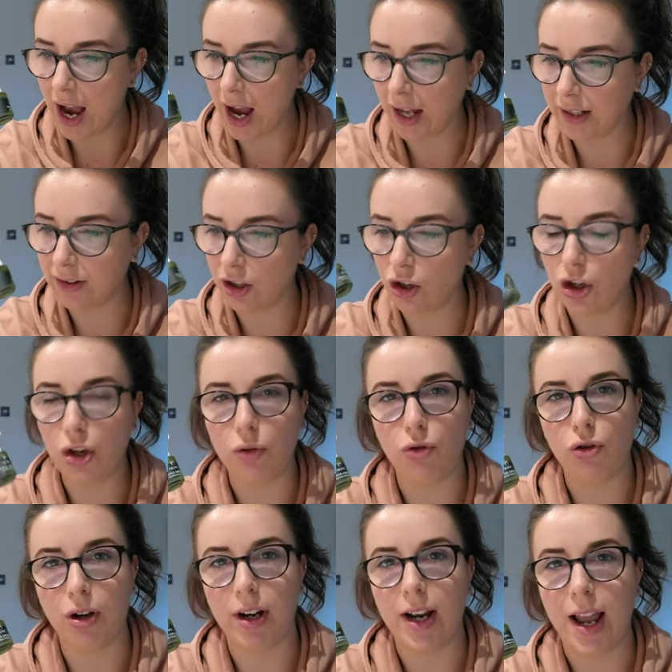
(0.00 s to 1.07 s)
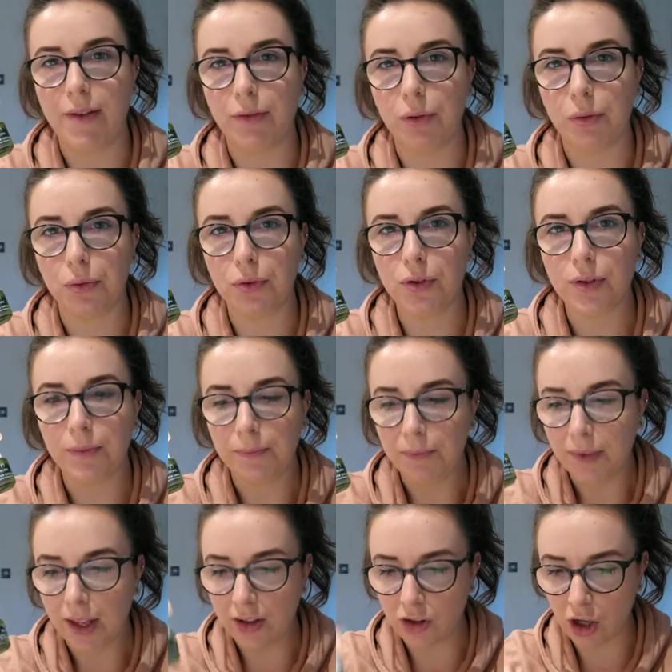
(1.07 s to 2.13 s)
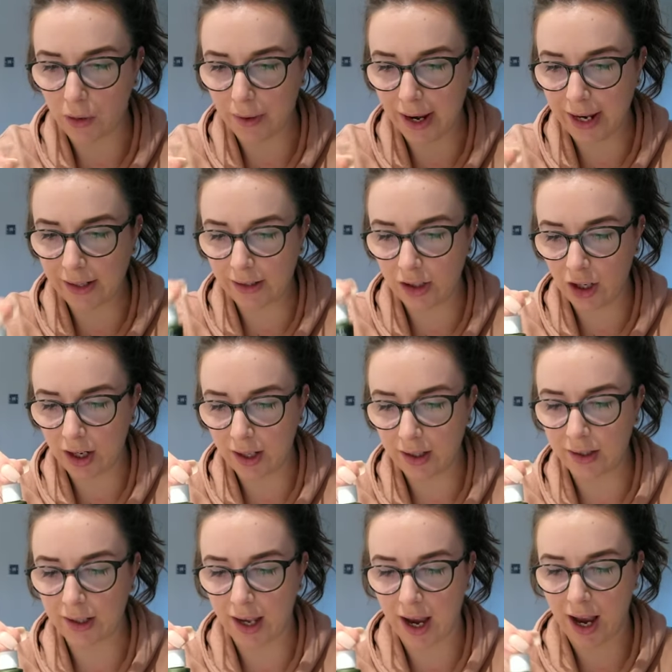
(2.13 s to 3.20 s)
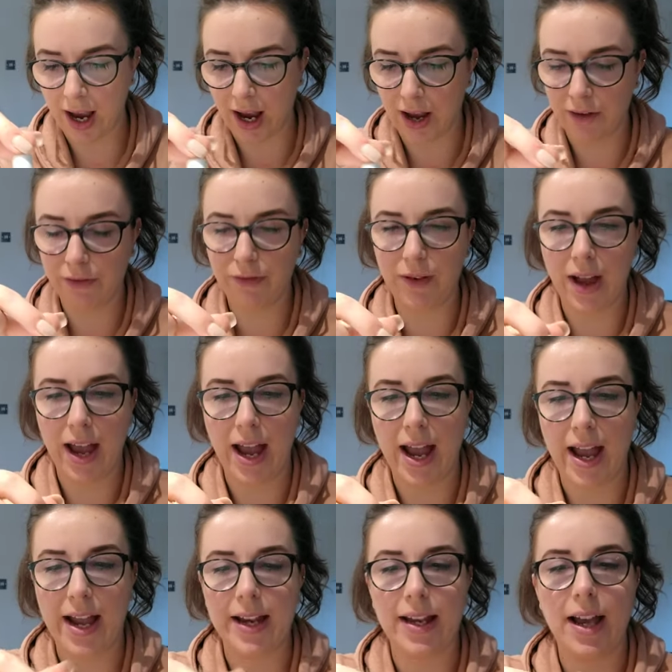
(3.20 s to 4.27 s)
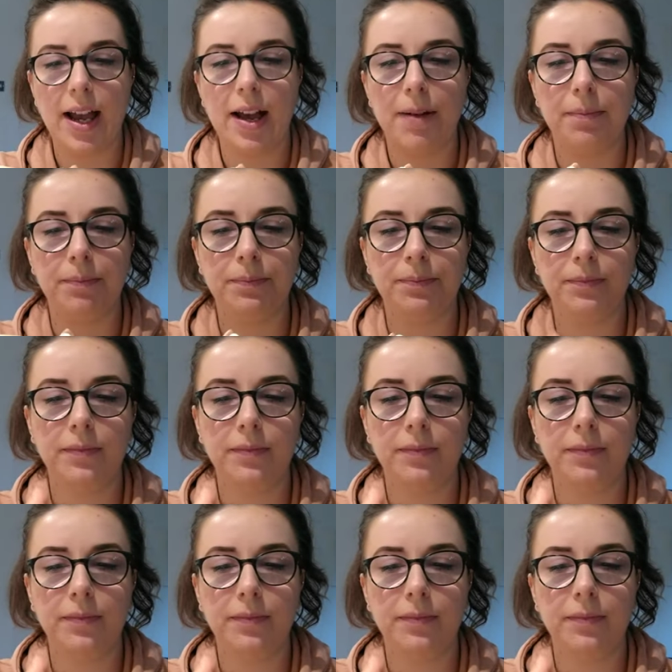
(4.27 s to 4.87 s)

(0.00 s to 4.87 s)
and nutrient levels. So it does have a